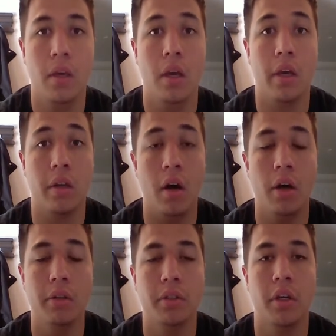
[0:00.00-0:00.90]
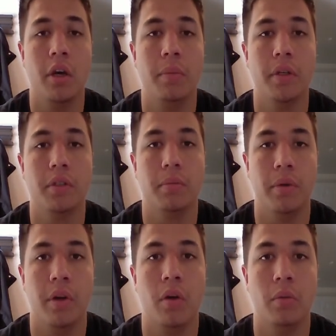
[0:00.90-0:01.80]
It can also help us
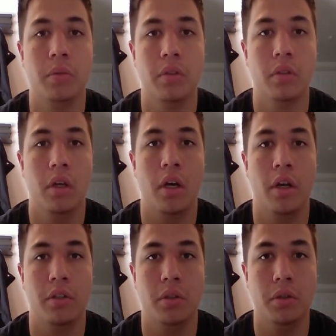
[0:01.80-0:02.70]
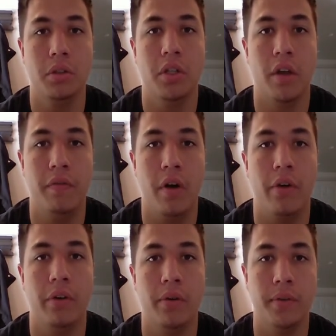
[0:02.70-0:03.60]
bring home soldiers that have
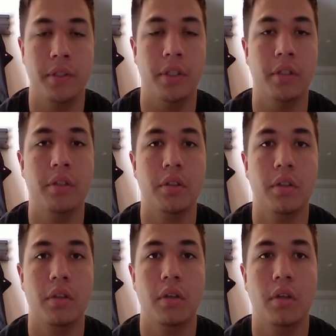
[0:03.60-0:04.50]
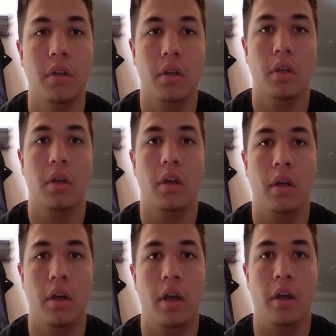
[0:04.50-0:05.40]
fallen overseas
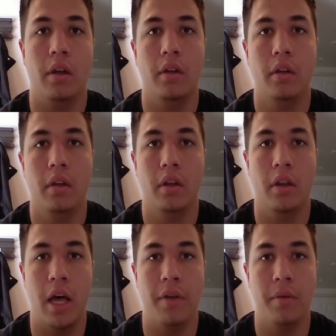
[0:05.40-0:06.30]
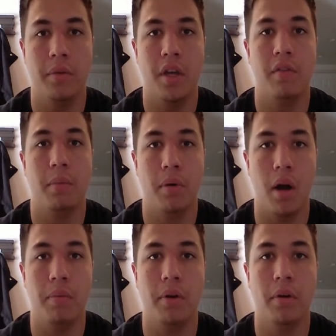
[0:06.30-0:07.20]
and allow them to have a
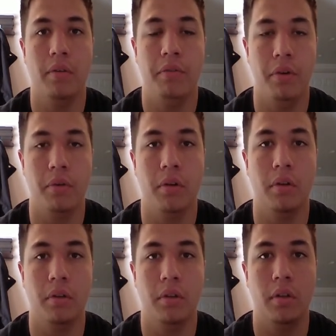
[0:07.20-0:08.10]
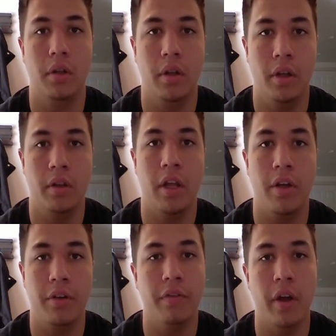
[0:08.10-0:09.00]
proper funeral and allow
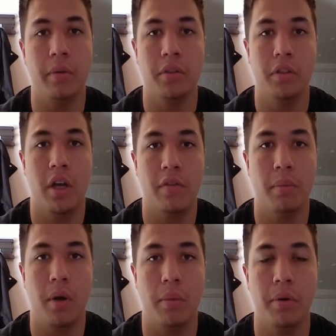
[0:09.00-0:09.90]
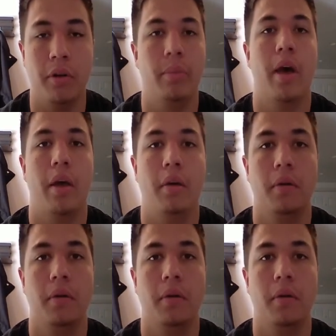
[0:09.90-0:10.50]
their families to have a proper goodbye.